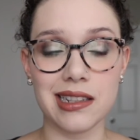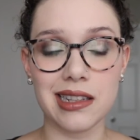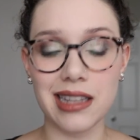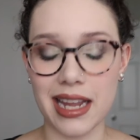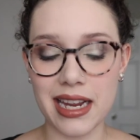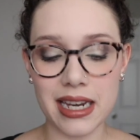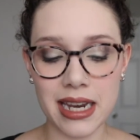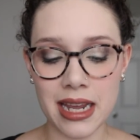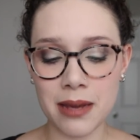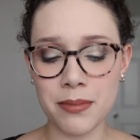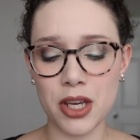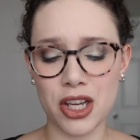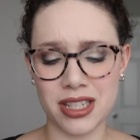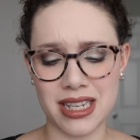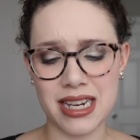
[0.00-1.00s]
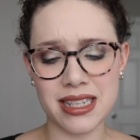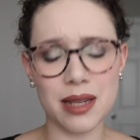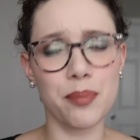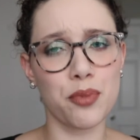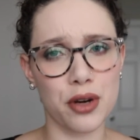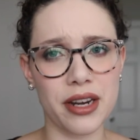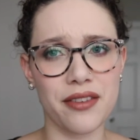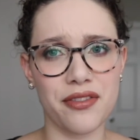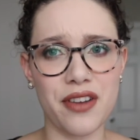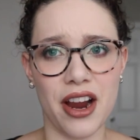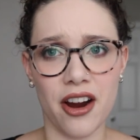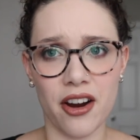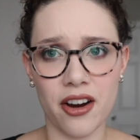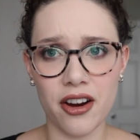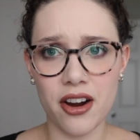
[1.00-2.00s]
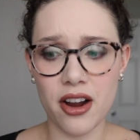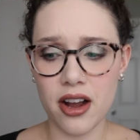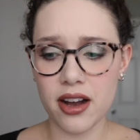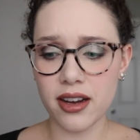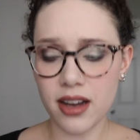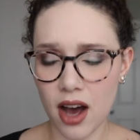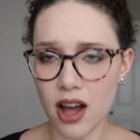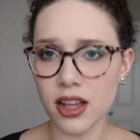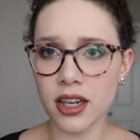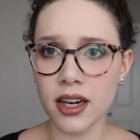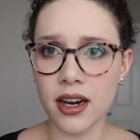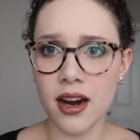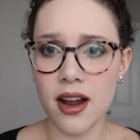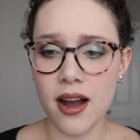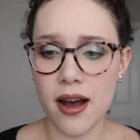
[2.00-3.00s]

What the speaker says: lightening, because it is a pretty fair color.